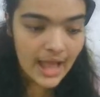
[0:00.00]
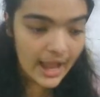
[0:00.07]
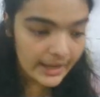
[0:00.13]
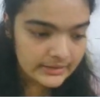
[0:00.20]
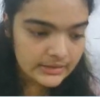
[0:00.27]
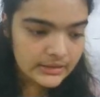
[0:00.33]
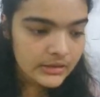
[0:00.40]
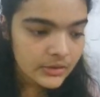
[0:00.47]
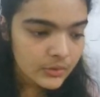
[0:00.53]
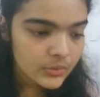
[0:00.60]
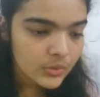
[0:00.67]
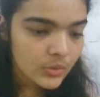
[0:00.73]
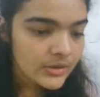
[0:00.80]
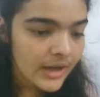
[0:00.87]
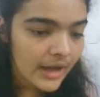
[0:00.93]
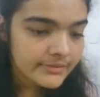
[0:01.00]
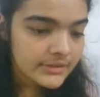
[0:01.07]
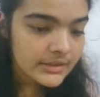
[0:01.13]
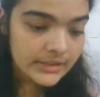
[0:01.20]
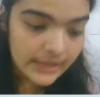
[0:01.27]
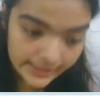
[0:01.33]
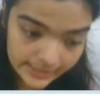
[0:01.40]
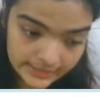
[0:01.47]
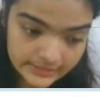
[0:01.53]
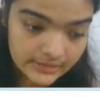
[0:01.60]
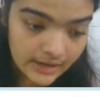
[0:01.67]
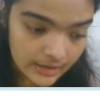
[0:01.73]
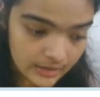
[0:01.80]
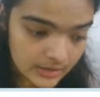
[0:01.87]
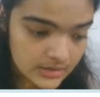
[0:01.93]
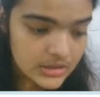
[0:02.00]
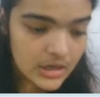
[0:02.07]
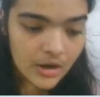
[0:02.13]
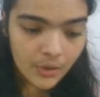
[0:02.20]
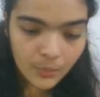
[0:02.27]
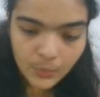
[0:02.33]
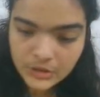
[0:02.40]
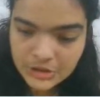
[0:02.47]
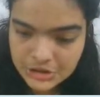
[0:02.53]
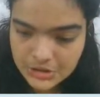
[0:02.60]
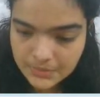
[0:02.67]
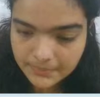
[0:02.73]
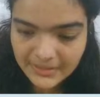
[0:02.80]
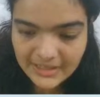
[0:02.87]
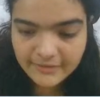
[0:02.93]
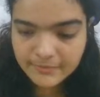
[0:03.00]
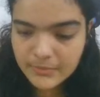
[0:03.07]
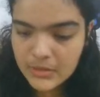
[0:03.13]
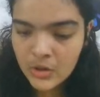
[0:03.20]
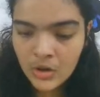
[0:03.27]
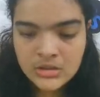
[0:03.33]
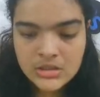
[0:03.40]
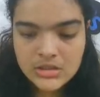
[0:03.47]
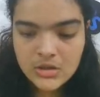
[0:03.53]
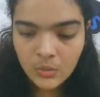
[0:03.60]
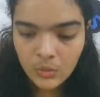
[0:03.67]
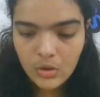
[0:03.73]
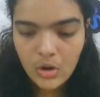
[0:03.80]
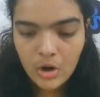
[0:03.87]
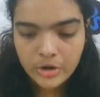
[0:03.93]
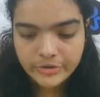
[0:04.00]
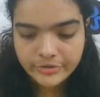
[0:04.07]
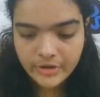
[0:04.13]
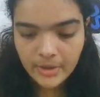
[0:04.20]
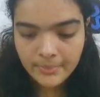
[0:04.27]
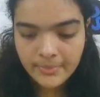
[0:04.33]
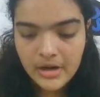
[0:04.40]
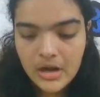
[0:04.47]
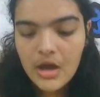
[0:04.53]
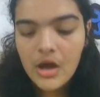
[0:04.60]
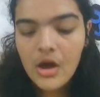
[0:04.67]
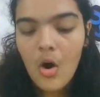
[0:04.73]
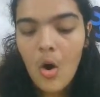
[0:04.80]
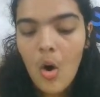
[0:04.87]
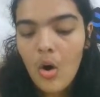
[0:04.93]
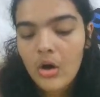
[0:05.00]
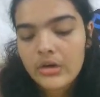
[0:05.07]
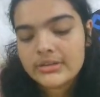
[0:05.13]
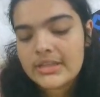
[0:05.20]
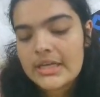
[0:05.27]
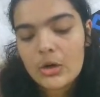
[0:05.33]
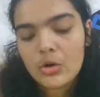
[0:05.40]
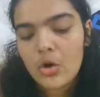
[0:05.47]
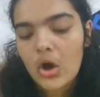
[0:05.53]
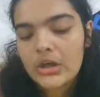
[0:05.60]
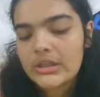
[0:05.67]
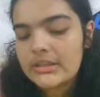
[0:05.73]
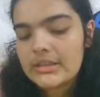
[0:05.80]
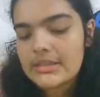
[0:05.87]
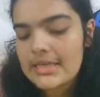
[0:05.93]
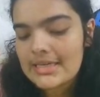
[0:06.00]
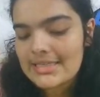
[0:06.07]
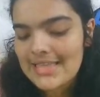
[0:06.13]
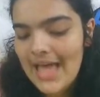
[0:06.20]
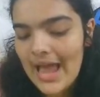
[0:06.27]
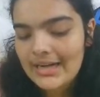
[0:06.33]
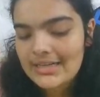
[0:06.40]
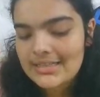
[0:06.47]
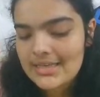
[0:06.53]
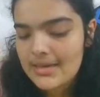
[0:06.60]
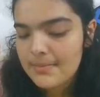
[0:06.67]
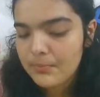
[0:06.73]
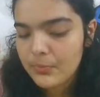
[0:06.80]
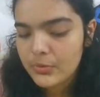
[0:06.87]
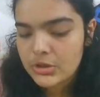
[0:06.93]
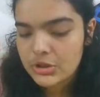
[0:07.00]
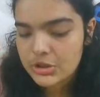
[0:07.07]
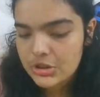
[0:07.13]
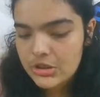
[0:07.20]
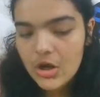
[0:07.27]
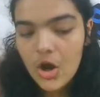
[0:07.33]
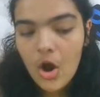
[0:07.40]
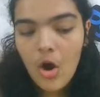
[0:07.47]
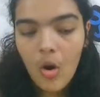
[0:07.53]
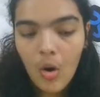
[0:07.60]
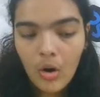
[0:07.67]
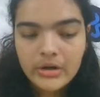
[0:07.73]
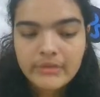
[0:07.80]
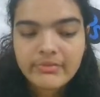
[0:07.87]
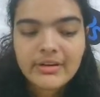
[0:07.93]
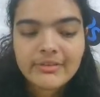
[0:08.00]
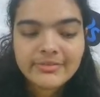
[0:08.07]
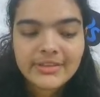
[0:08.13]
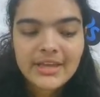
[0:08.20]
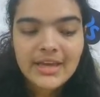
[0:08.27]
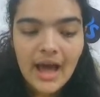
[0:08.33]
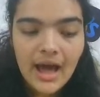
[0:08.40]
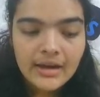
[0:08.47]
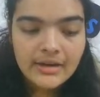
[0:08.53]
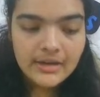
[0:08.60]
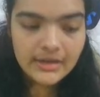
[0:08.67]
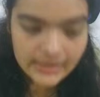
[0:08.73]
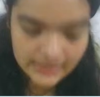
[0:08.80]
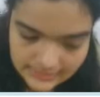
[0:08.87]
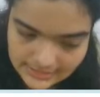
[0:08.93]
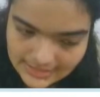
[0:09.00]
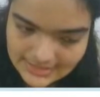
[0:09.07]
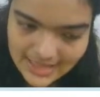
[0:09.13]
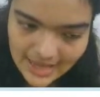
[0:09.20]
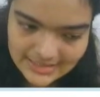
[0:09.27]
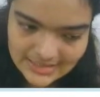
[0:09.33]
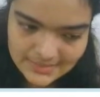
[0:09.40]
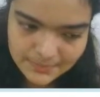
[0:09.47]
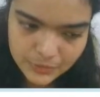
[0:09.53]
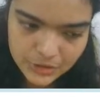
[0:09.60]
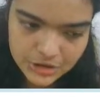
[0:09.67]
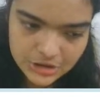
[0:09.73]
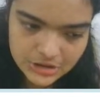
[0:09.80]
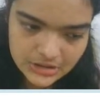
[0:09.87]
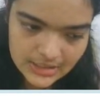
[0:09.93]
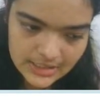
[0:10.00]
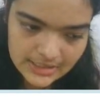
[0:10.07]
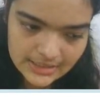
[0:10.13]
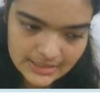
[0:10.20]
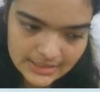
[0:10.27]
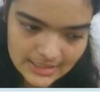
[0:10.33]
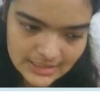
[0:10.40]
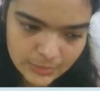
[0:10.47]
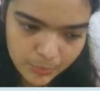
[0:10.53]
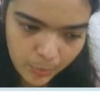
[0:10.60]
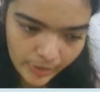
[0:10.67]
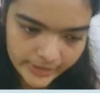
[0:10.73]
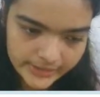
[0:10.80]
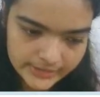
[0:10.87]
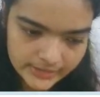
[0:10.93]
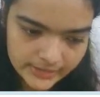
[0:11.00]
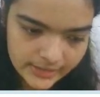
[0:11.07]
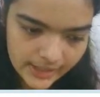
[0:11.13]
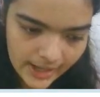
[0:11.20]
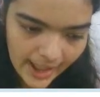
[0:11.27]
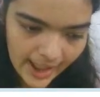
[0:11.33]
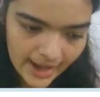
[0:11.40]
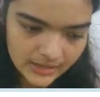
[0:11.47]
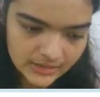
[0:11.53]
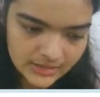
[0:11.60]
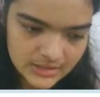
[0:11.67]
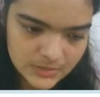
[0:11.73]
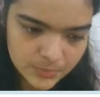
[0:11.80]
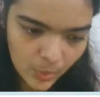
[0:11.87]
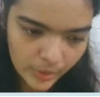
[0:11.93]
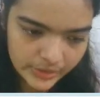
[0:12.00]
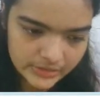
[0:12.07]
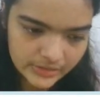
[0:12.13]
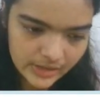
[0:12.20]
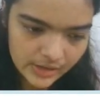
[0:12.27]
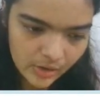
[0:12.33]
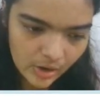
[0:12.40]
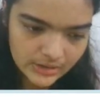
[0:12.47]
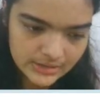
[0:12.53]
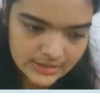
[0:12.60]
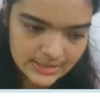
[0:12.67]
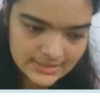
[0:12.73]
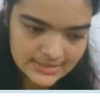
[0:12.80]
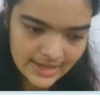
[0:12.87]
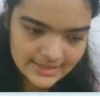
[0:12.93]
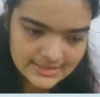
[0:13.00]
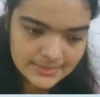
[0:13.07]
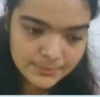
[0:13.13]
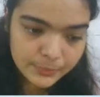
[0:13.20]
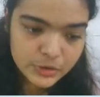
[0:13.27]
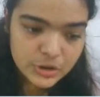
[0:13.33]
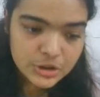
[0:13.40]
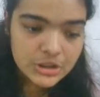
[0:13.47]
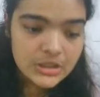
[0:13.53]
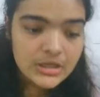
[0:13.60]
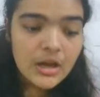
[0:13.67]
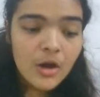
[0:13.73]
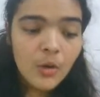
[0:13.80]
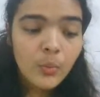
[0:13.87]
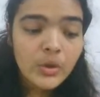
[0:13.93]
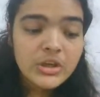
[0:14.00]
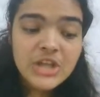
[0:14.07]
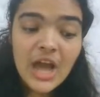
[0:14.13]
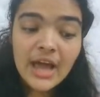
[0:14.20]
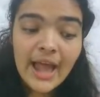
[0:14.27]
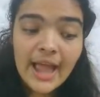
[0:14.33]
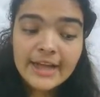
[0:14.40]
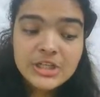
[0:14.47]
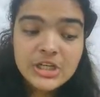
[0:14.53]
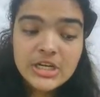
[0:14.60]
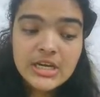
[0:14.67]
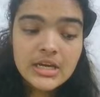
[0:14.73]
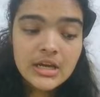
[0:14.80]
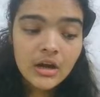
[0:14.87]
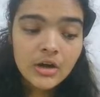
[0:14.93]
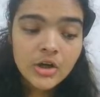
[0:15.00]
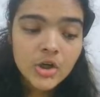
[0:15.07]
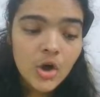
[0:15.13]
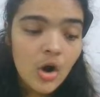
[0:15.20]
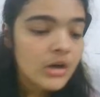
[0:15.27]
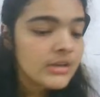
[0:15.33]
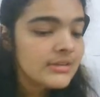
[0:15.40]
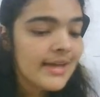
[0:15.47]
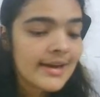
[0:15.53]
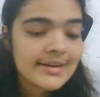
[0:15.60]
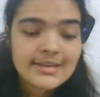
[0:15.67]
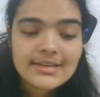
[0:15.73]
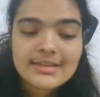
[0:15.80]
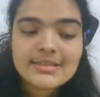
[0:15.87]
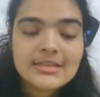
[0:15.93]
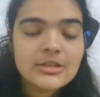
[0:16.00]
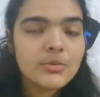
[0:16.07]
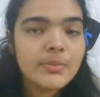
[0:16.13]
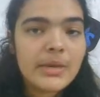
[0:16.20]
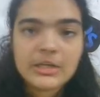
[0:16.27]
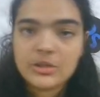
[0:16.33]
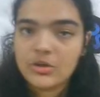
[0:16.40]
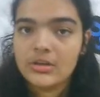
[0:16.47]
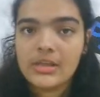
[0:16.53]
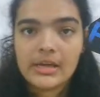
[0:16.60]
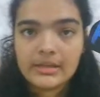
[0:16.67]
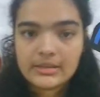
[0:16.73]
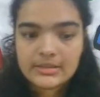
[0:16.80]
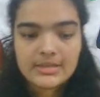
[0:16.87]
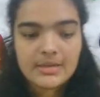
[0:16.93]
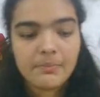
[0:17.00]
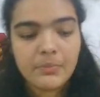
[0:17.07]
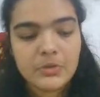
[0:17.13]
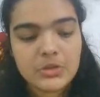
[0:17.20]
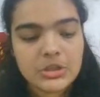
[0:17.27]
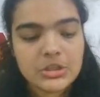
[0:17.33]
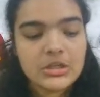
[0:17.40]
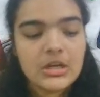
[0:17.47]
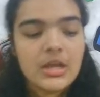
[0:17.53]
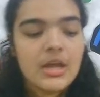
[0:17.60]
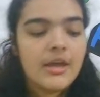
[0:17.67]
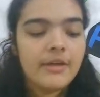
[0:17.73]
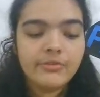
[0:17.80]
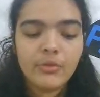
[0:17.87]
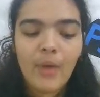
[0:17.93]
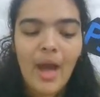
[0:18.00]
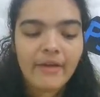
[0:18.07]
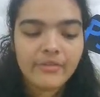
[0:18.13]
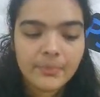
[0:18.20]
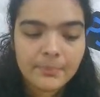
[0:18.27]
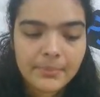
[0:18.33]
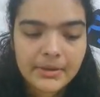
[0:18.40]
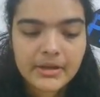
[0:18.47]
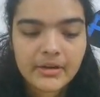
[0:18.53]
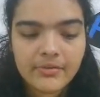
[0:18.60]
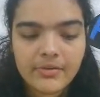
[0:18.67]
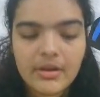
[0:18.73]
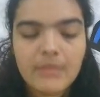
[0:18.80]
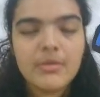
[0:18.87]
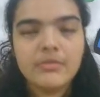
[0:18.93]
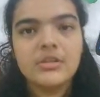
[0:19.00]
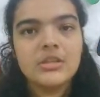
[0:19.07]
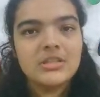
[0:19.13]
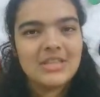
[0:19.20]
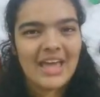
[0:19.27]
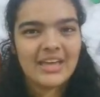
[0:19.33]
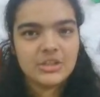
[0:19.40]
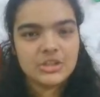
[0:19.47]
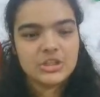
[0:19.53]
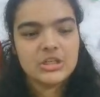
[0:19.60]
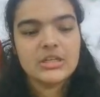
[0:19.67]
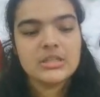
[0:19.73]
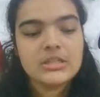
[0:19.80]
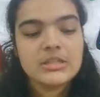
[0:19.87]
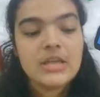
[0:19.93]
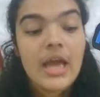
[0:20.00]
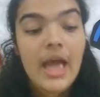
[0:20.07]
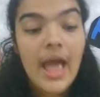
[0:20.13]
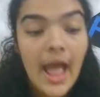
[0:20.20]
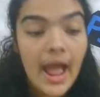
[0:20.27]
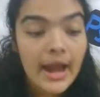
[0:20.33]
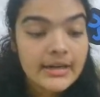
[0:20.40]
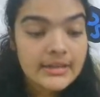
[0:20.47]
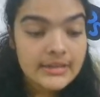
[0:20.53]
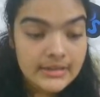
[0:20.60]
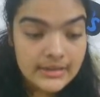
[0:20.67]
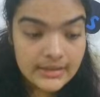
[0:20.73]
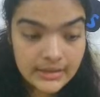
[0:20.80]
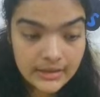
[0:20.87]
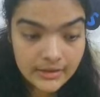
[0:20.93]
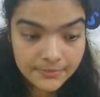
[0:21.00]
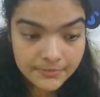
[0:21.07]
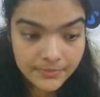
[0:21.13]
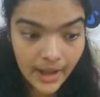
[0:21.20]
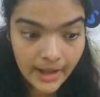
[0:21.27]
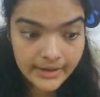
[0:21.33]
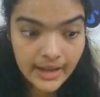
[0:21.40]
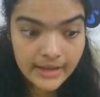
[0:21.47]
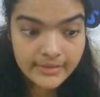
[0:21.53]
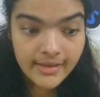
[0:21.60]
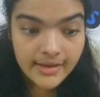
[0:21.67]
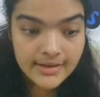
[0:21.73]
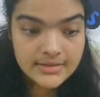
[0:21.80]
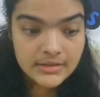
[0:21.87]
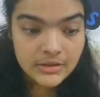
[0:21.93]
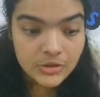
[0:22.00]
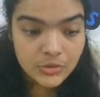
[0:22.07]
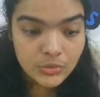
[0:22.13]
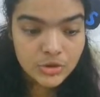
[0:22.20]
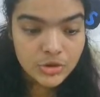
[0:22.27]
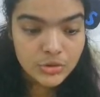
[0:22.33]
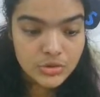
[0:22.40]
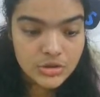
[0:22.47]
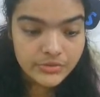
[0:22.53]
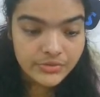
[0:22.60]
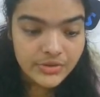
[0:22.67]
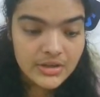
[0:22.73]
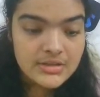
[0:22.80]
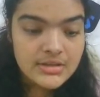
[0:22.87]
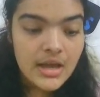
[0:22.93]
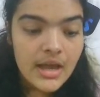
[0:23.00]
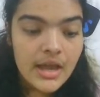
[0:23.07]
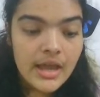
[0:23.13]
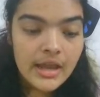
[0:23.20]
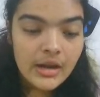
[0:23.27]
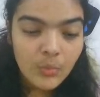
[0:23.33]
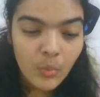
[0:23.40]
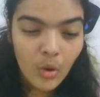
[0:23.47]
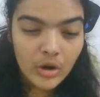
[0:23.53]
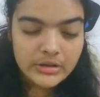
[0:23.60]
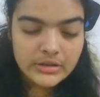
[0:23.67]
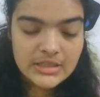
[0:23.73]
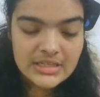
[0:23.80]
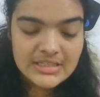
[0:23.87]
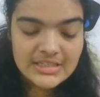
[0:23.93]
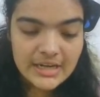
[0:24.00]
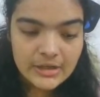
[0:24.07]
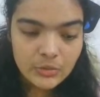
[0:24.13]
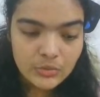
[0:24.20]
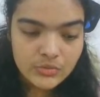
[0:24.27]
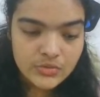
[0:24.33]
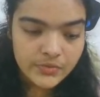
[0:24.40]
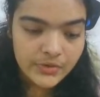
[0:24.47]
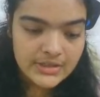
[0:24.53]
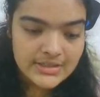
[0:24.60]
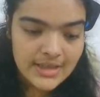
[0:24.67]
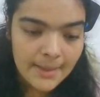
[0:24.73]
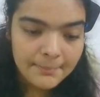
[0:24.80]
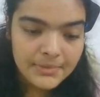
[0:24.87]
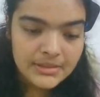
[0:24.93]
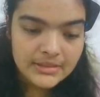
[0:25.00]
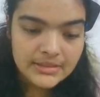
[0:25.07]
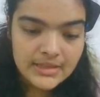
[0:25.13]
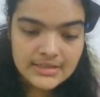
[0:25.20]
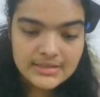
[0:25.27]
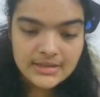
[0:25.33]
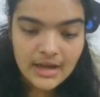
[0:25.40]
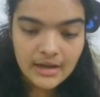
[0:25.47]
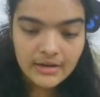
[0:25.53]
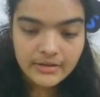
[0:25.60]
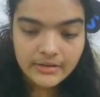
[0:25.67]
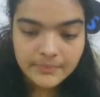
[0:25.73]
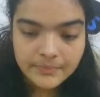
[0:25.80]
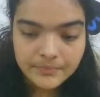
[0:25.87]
Either you don't have the correct colors, which believe me causes a whole lot of trouble, or they're not in the exact same position, or even if they are in the exact same position, this pointer and this pointer are not in the exact same position, which are actually not that easy to make sure they're in the same position if you have a bigger frame, if the size changes, and if and there is a huge difference in what these can do. So for example, this color,